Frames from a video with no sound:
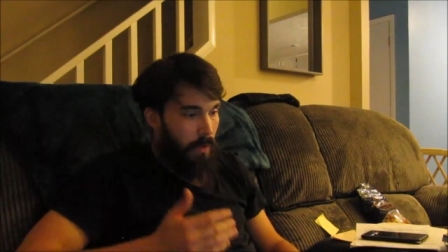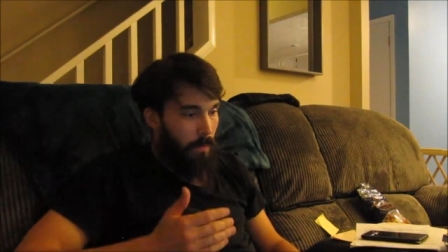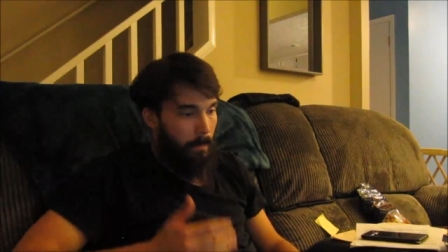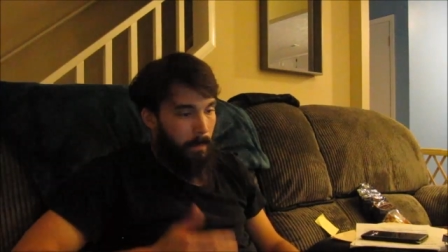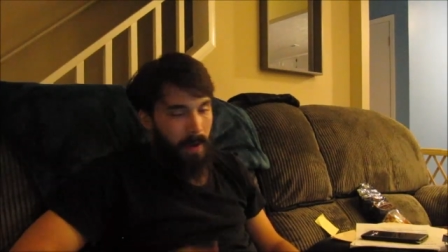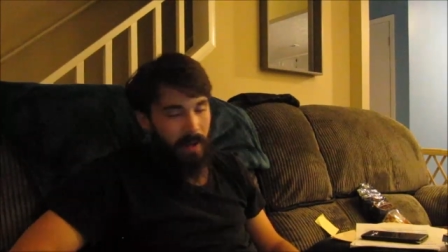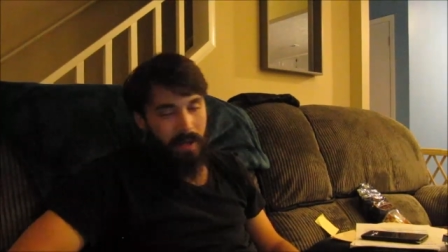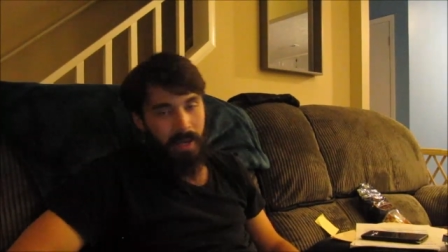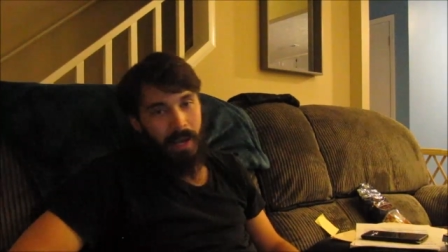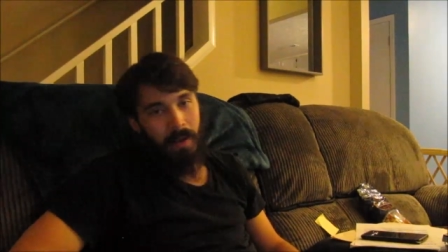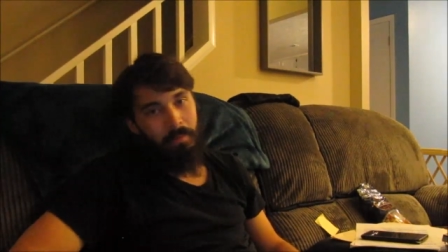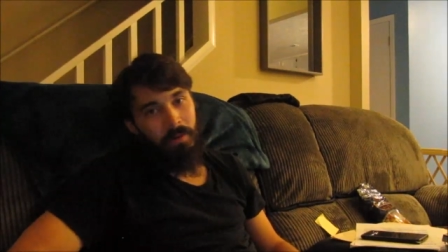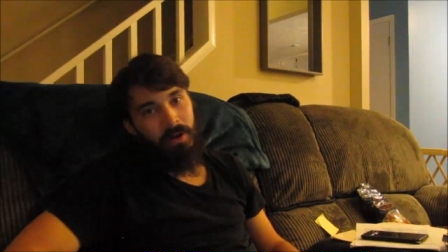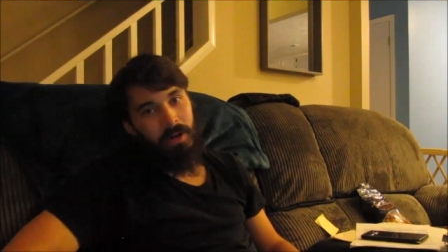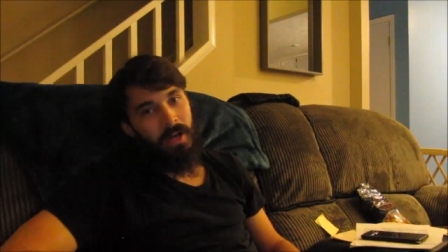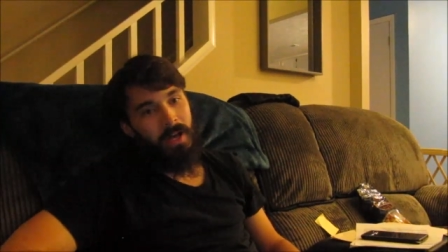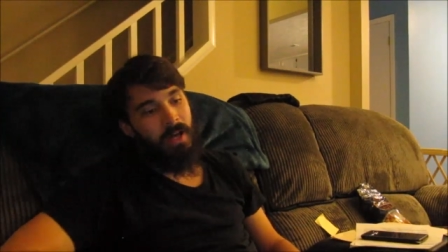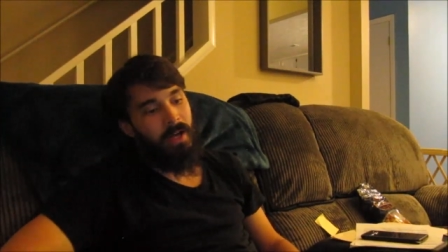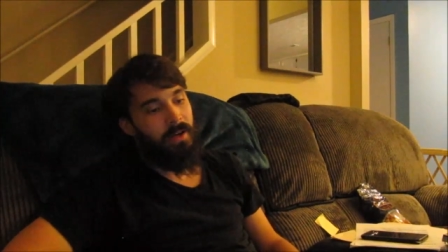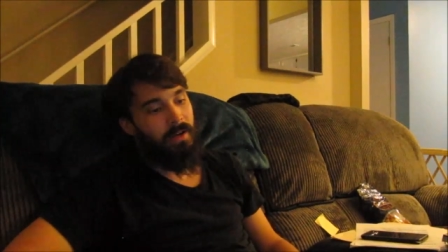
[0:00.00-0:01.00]
My camera
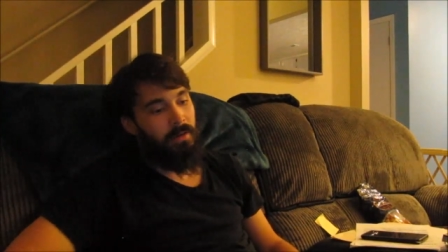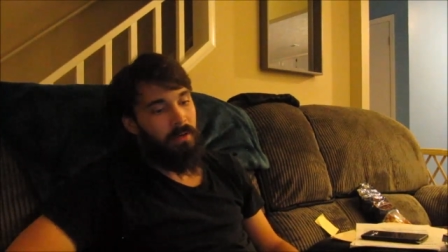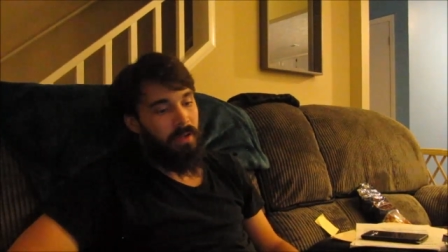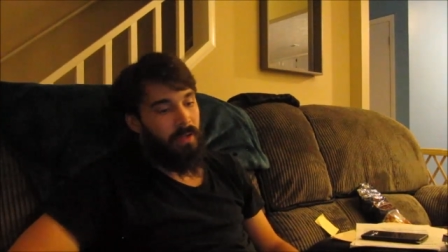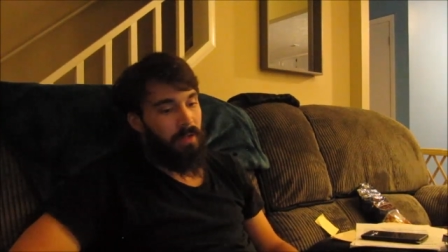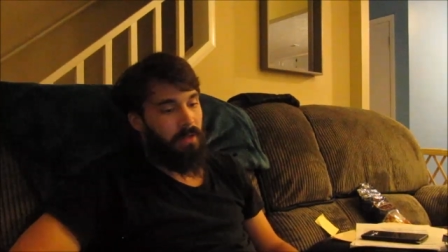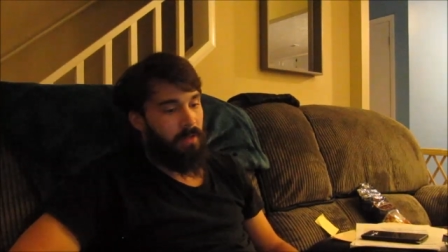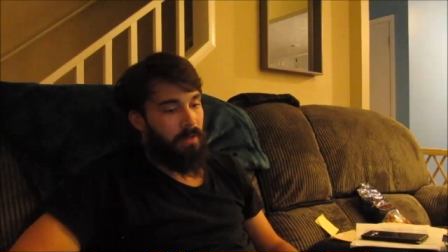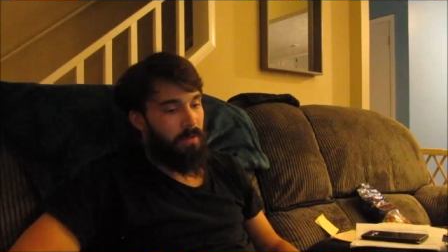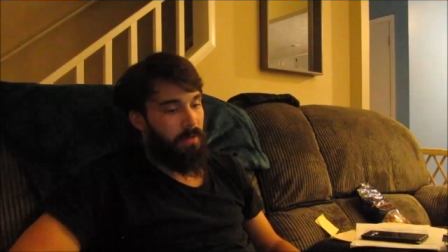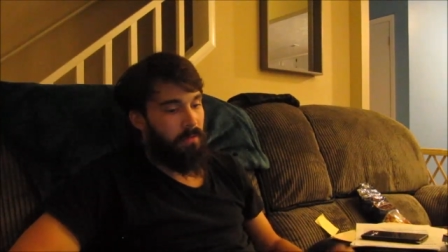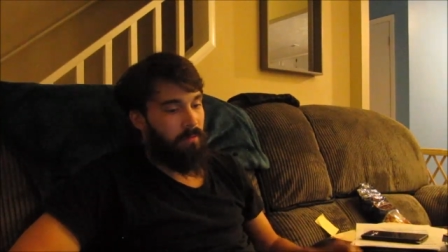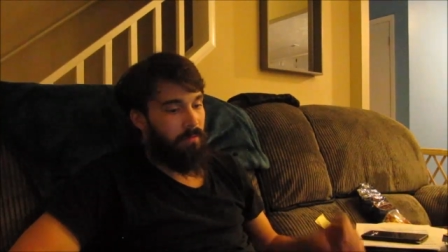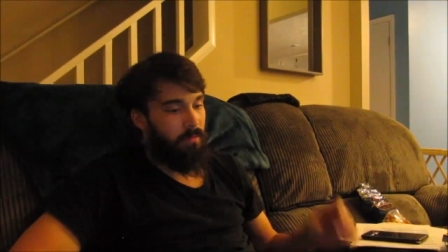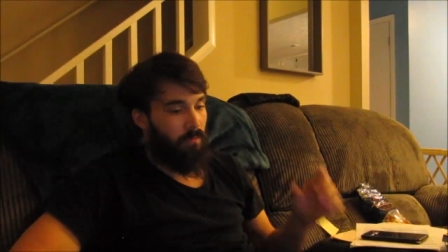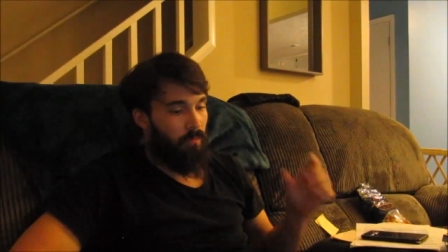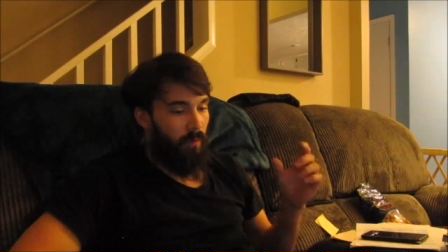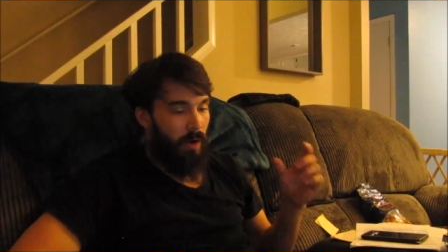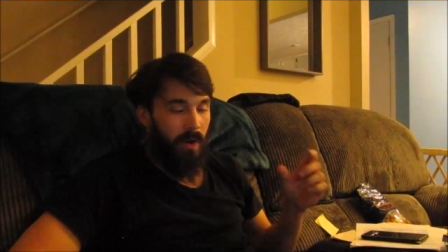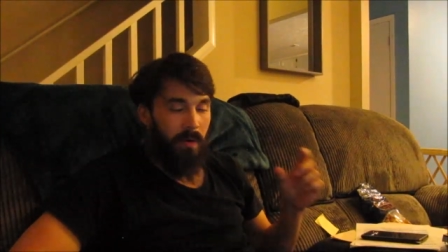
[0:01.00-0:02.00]
died
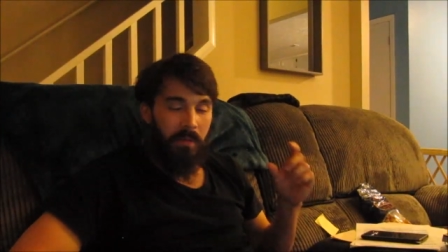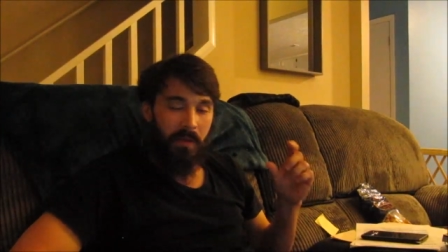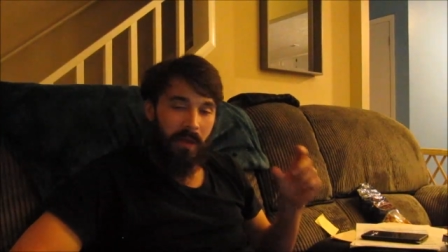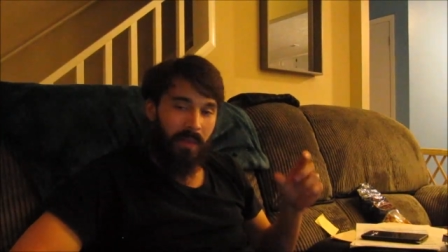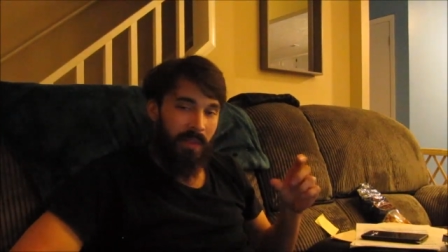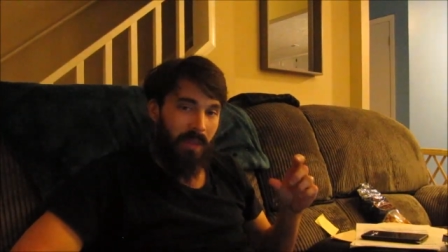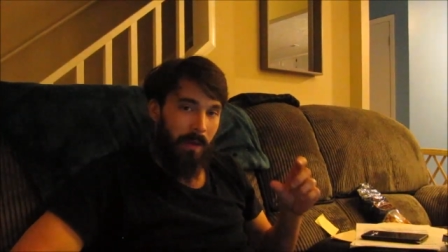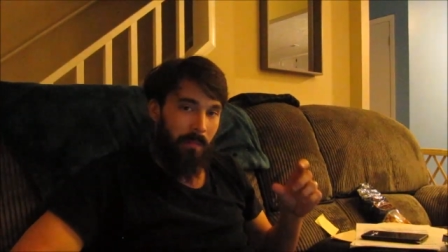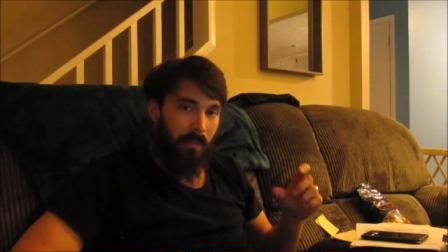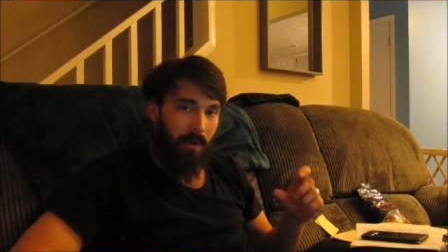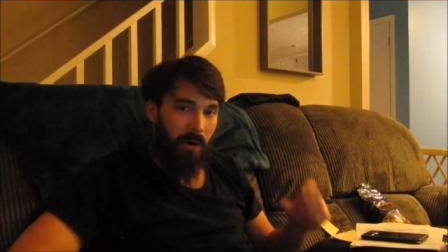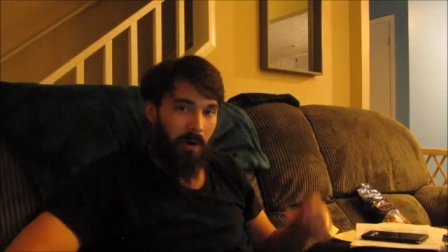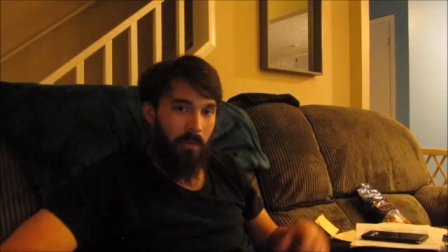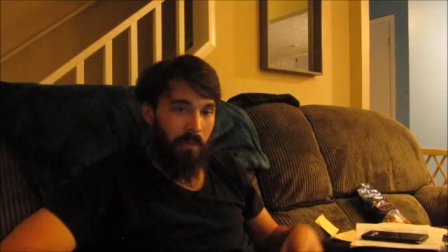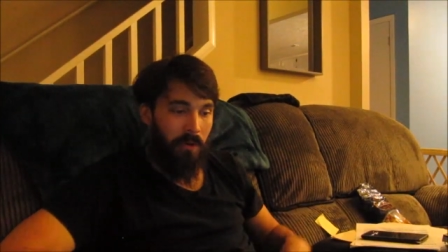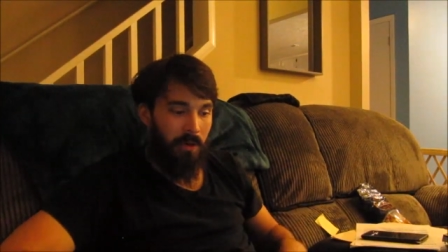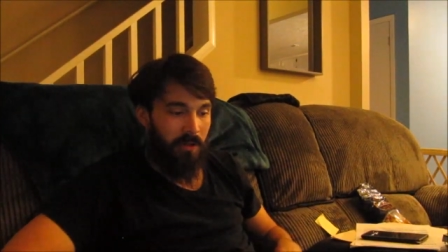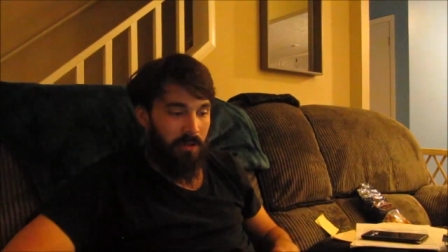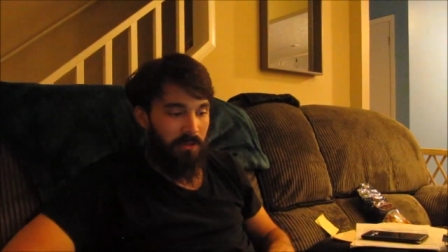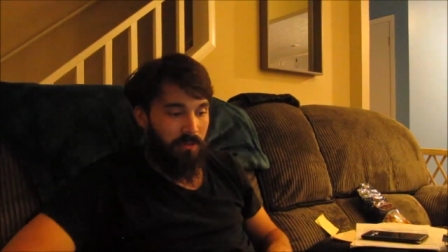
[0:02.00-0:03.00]
right at that part
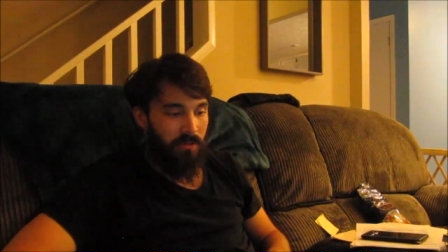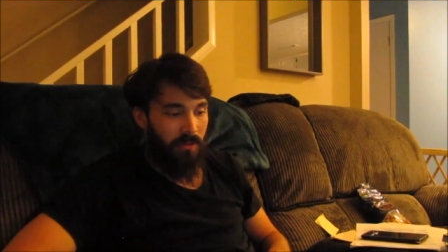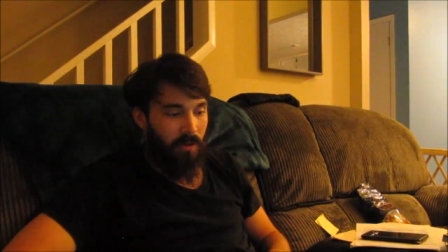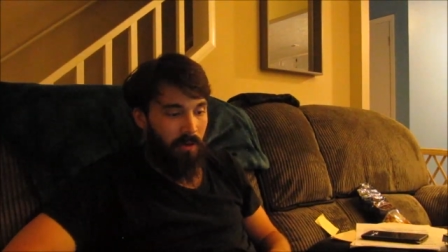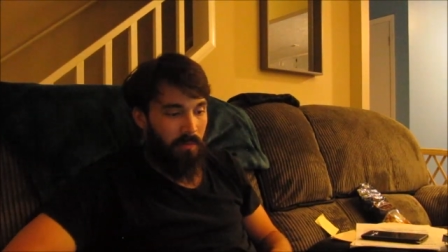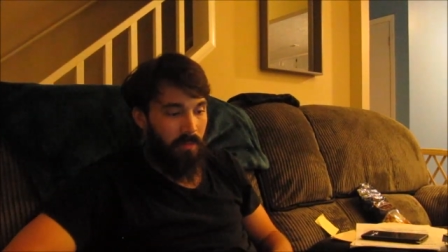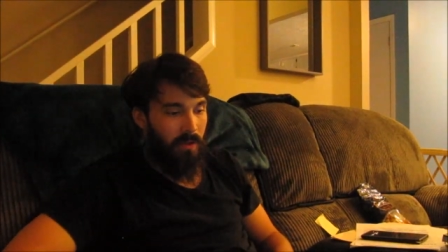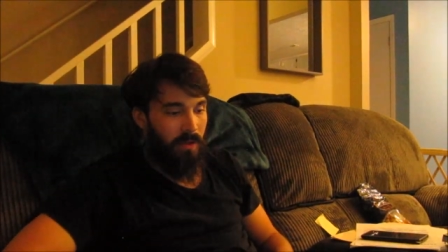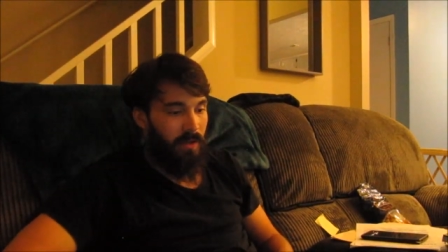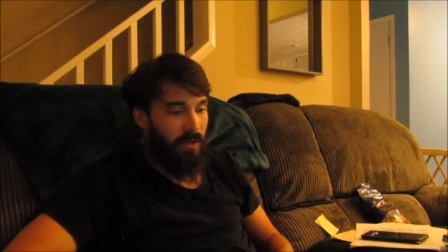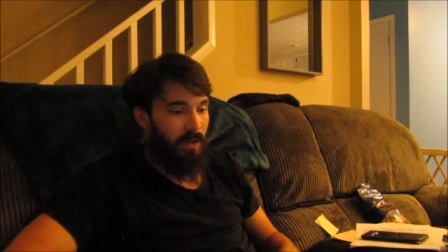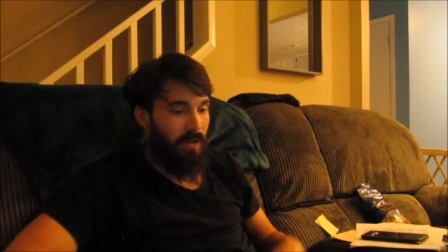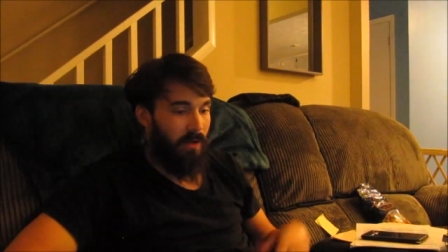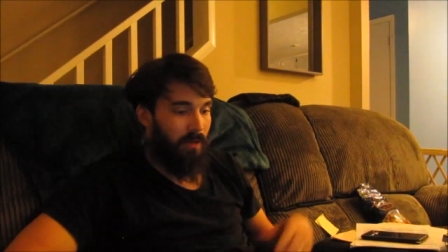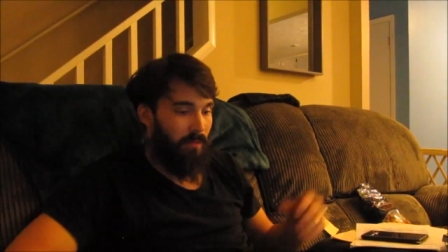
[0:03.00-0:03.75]
where you saw me